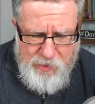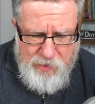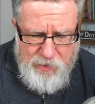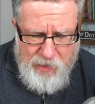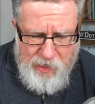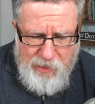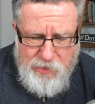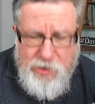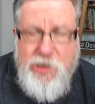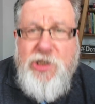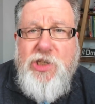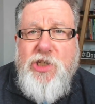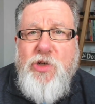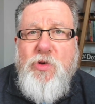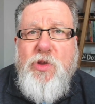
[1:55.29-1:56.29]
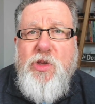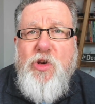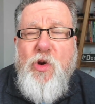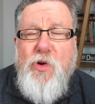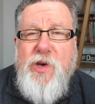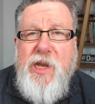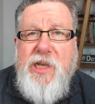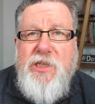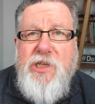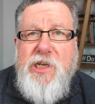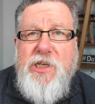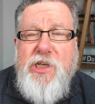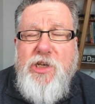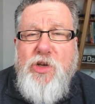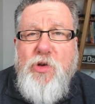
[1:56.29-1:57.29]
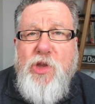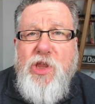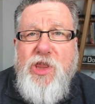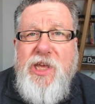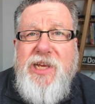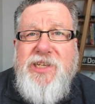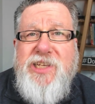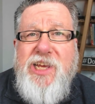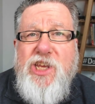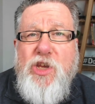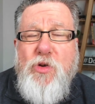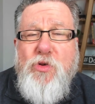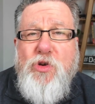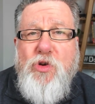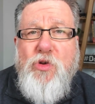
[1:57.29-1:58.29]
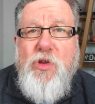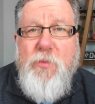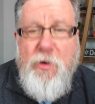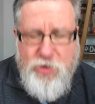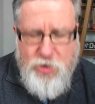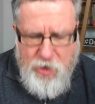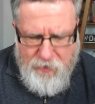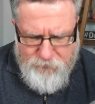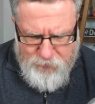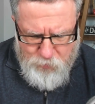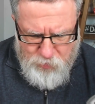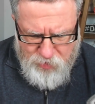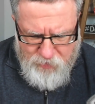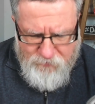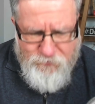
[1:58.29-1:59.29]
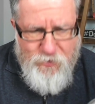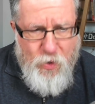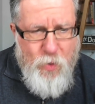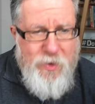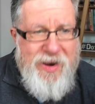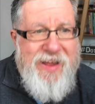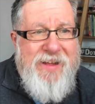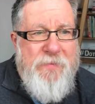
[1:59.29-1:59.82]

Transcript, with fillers: uh, to suit your needs and to do the things that you do the most often with your phone.